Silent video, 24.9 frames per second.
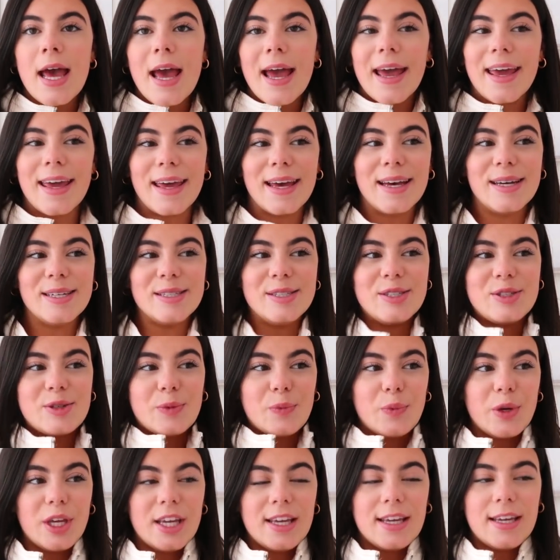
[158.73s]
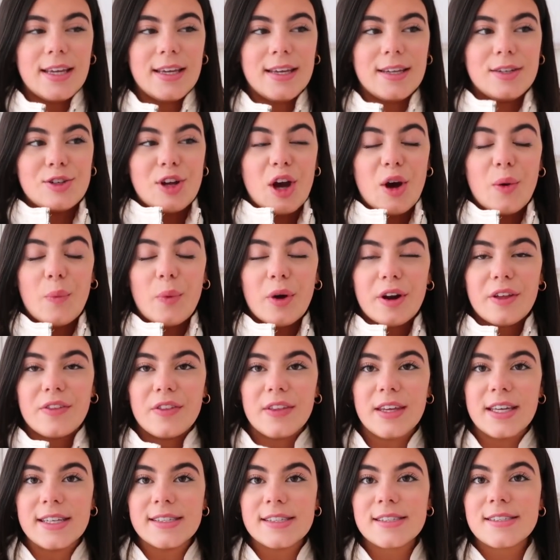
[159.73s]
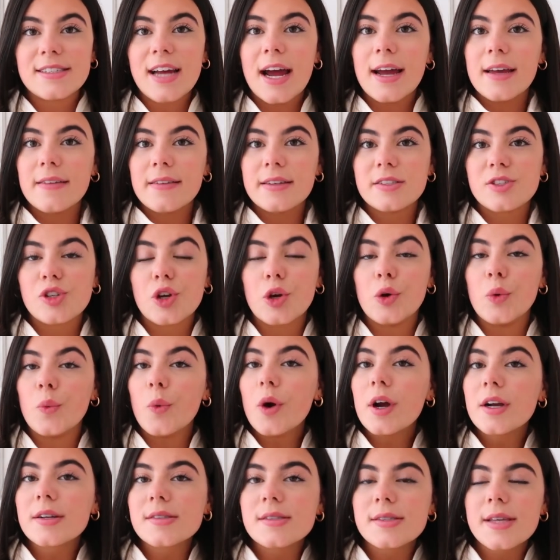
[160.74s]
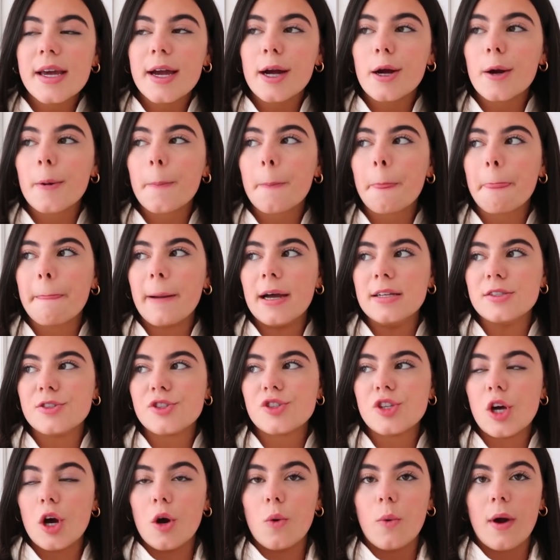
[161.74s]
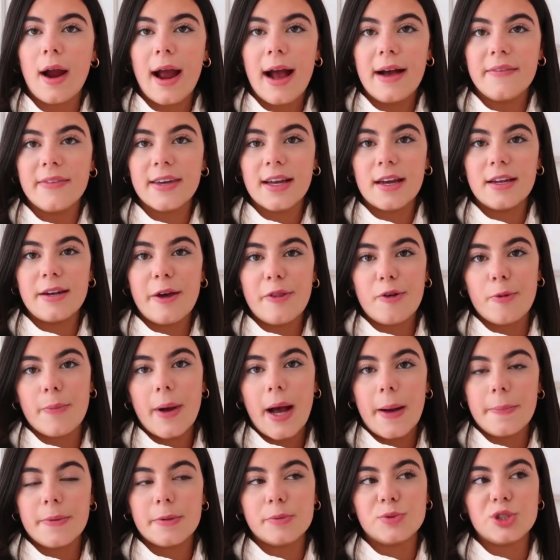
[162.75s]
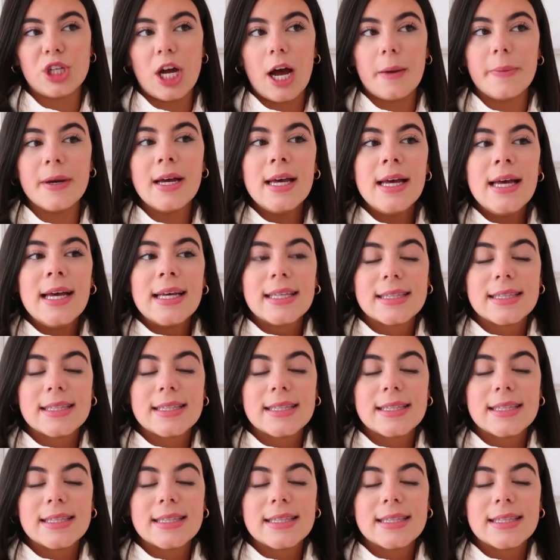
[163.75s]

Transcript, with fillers: and we know one of the stylists who works there and so we're having another pop-up shop